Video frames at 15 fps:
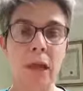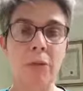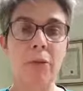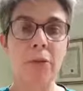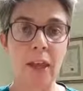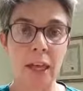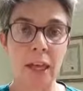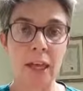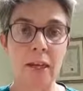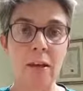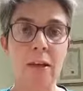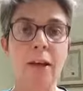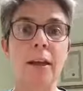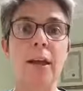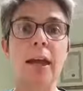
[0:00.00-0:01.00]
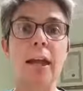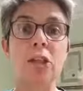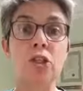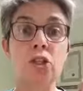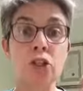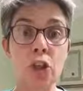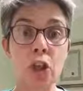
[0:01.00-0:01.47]
Then it's
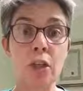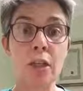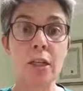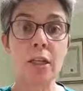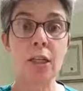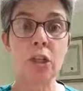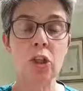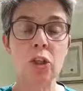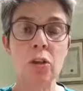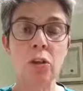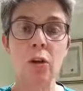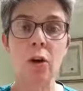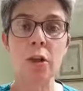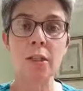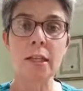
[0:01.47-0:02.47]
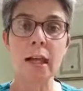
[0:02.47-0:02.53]
tuning into your thoughts